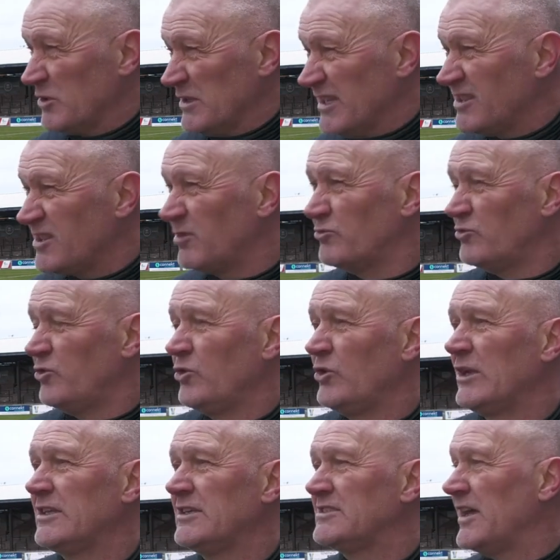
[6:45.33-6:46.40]
We need them
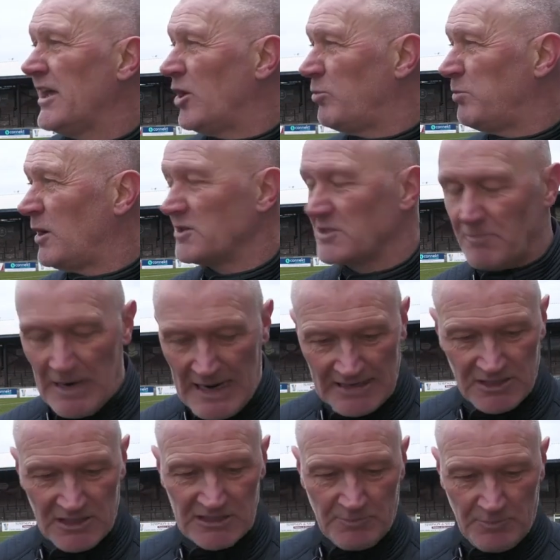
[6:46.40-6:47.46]
really to help us,
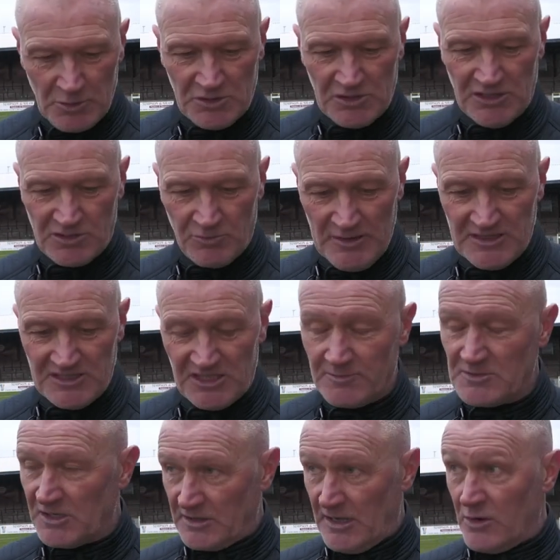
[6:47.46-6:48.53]
back us, push us when the
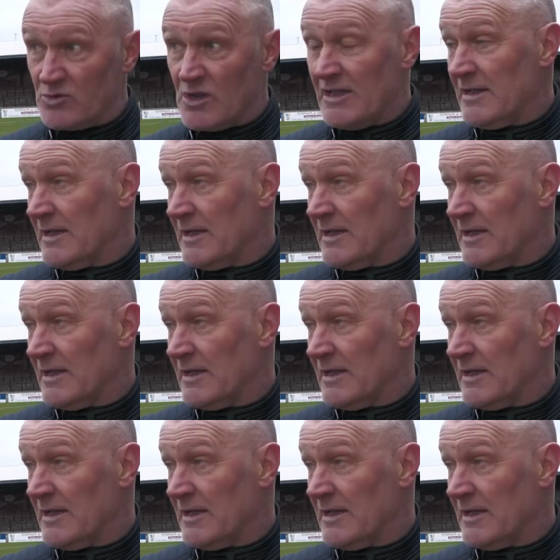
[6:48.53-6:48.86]
chips are down,